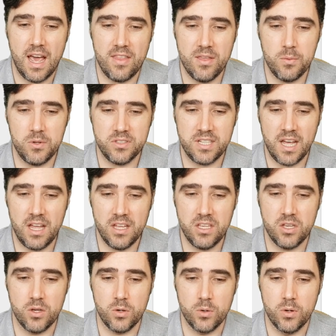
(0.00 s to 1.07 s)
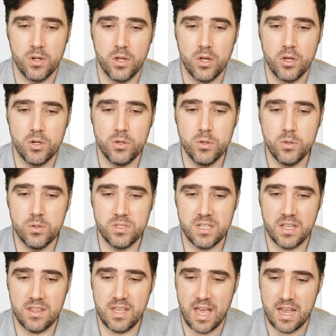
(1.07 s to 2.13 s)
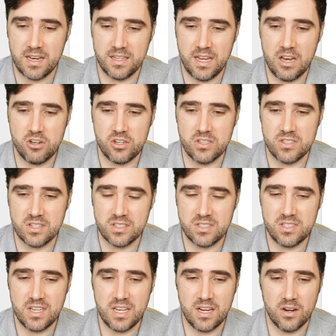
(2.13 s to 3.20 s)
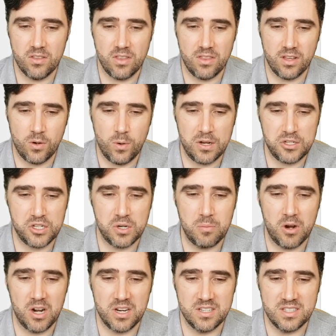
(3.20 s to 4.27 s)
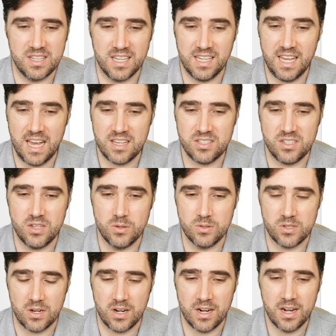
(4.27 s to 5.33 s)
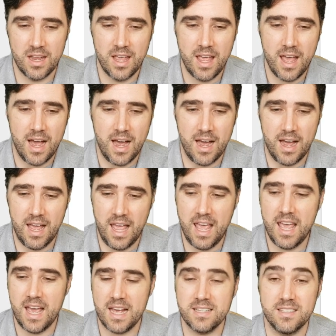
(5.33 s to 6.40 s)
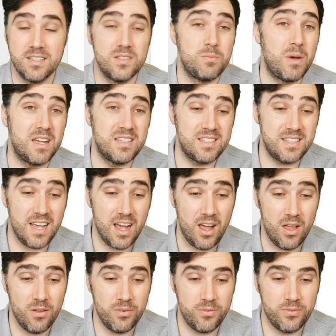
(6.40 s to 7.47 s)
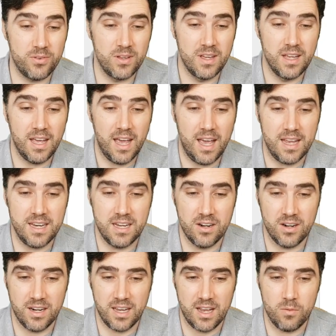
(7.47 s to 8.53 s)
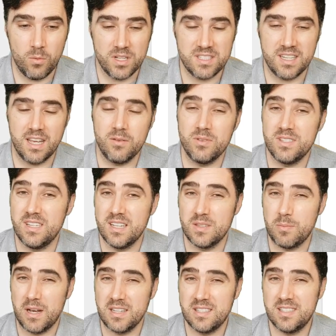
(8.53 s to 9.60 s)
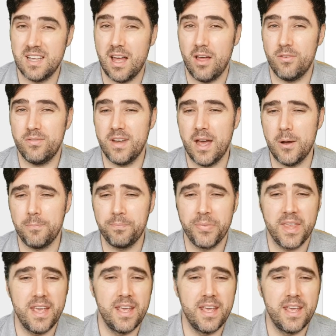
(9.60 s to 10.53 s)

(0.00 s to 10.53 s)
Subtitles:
and they will tell you who did the annotations. You can see here that the question mark is the guest user, AS is myself, and here again, once again, we see it's myself. Now,